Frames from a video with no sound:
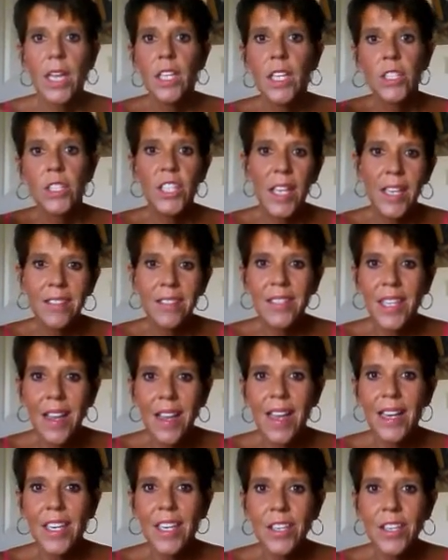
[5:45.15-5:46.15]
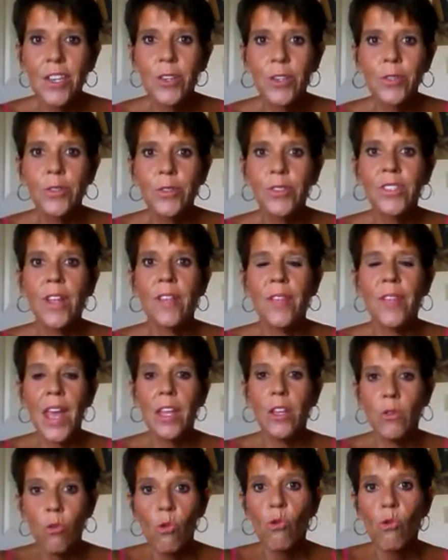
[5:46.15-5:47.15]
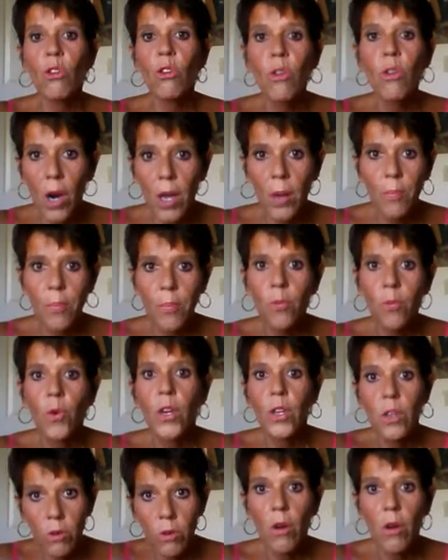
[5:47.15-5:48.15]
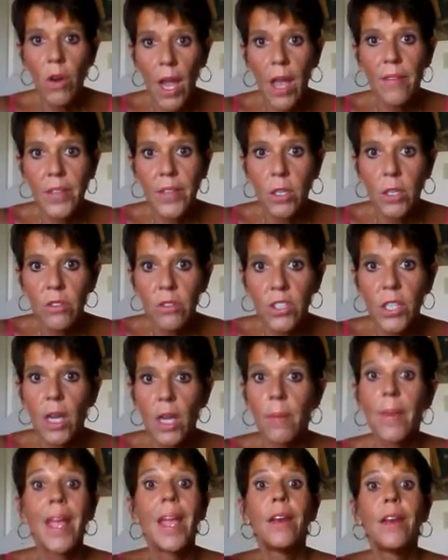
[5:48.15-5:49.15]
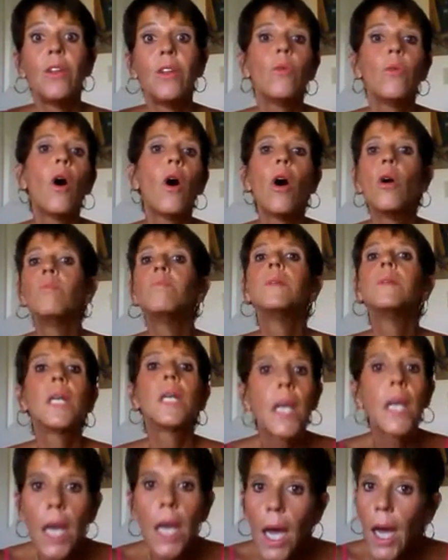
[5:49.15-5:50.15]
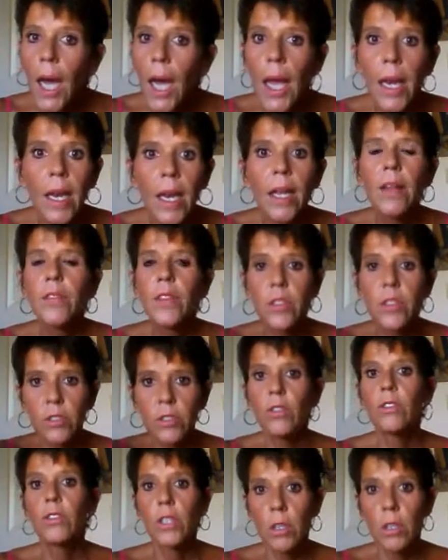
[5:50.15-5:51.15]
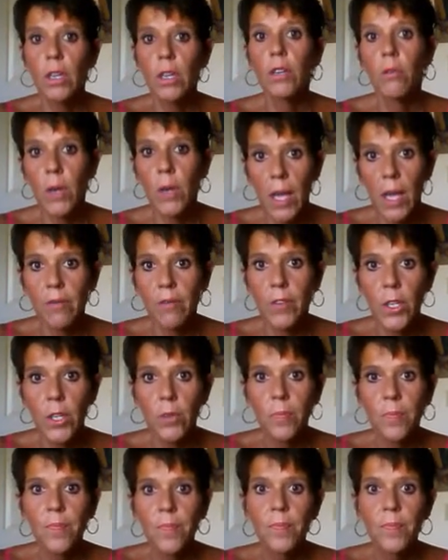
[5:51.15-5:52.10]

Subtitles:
She has the kind of nose that you order up when you go to have a nose job and you hope to God the surgeon can create for you.